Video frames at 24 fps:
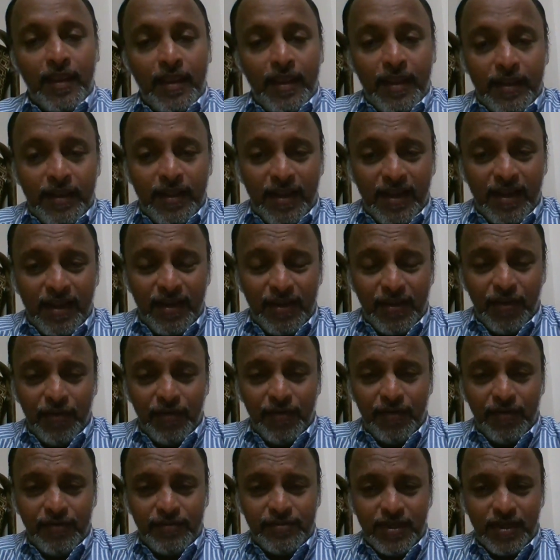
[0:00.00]
In the
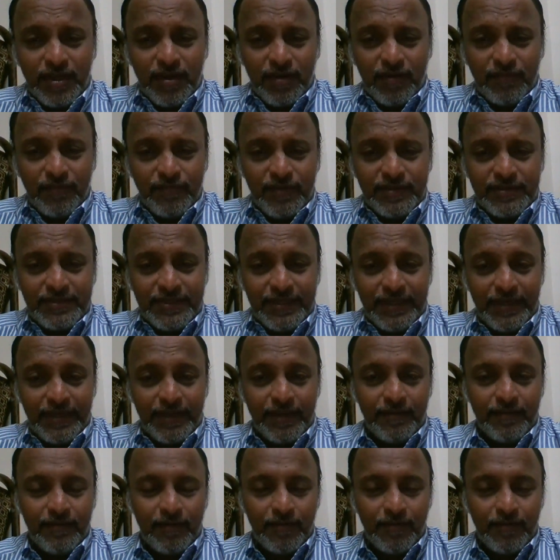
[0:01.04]
continuation of the series